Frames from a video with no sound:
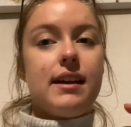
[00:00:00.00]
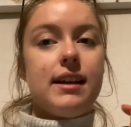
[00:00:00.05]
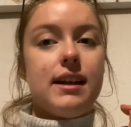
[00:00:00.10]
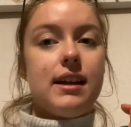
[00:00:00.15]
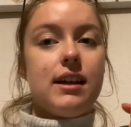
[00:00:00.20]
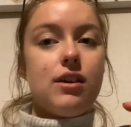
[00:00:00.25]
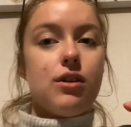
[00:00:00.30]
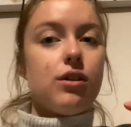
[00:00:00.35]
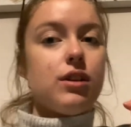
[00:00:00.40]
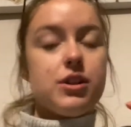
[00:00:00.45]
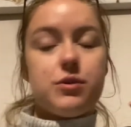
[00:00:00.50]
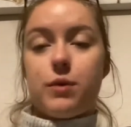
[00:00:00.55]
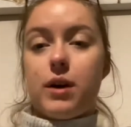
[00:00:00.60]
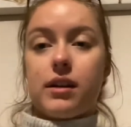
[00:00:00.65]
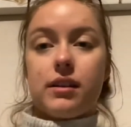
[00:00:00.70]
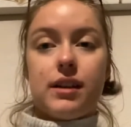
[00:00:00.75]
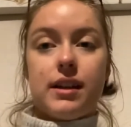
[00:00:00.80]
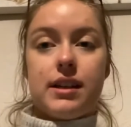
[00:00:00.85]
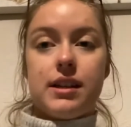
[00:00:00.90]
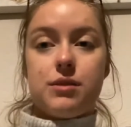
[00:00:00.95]
college work
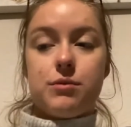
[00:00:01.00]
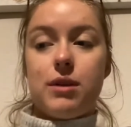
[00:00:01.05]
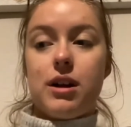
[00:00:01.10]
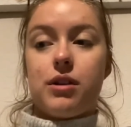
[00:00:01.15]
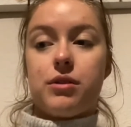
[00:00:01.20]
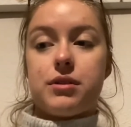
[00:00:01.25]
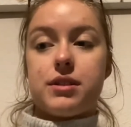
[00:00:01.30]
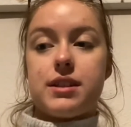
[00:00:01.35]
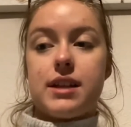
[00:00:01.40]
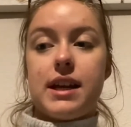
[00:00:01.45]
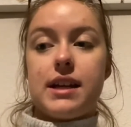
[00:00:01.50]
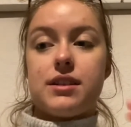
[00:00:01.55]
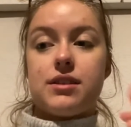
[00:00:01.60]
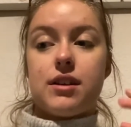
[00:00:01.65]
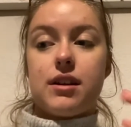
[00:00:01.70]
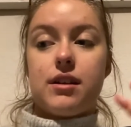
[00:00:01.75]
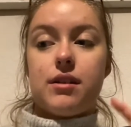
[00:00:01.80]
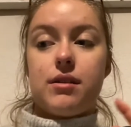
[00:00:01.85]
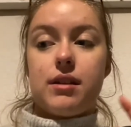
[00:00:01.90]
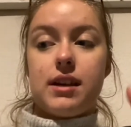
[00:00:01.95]
that I need to work on today, so
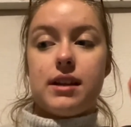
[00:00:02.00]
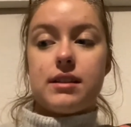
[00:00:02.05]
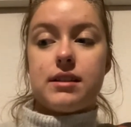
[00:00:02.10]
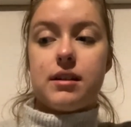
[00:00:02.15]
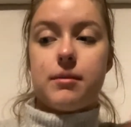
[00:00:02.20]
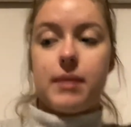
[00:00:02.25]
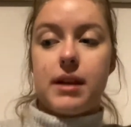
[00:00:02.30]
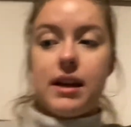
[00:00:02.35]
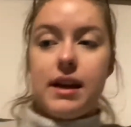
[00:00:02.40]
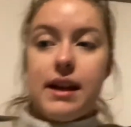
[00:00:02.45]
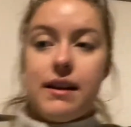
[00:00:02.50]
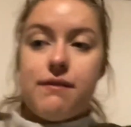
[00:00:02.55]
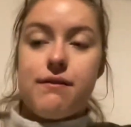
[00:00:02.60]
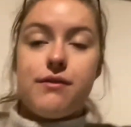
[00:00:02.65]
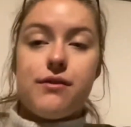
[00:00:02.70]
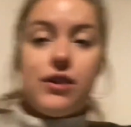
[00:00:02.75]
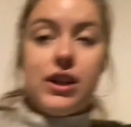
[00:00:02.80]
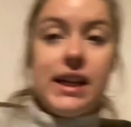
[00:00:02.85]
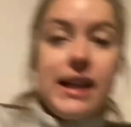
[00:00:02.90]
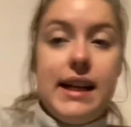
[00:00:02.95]
it's gonna be a
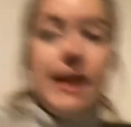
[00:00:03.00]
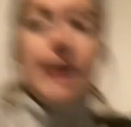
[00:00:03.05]
free